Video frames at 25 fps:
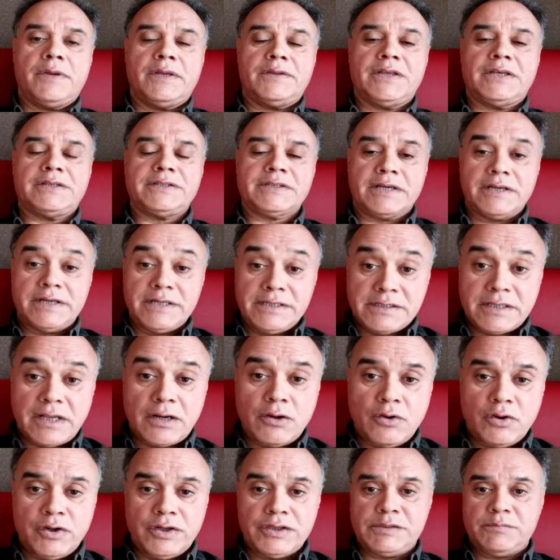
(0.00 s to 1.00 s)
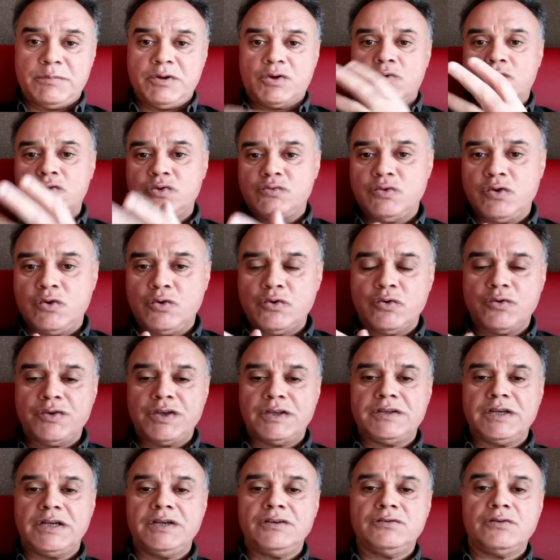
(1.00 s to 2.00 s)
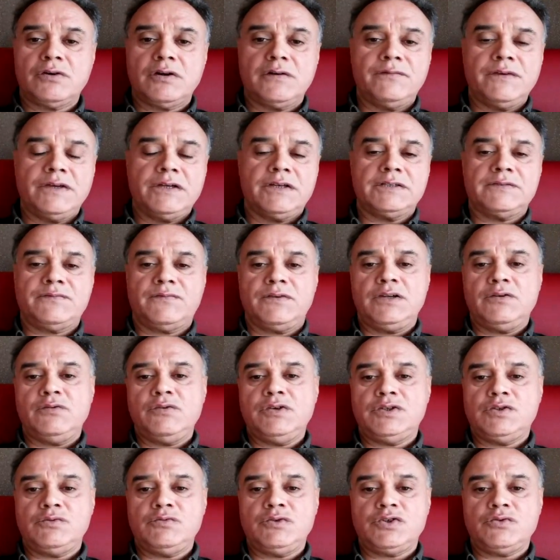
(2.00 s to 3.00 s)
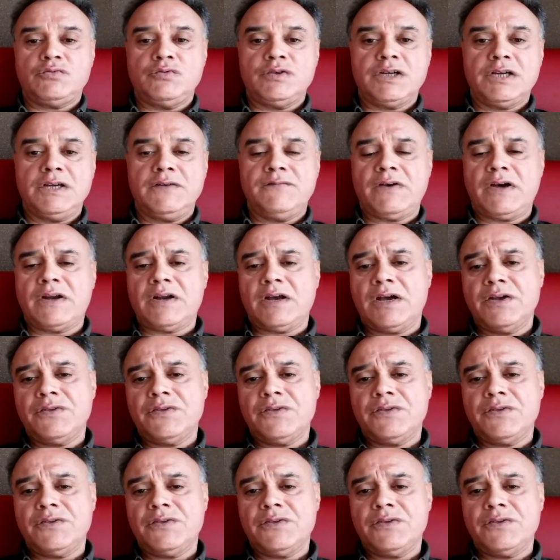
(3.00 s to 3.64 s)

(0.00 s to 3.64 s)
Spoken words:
that's crystalloids, because we all know that intravenous fluids which we give are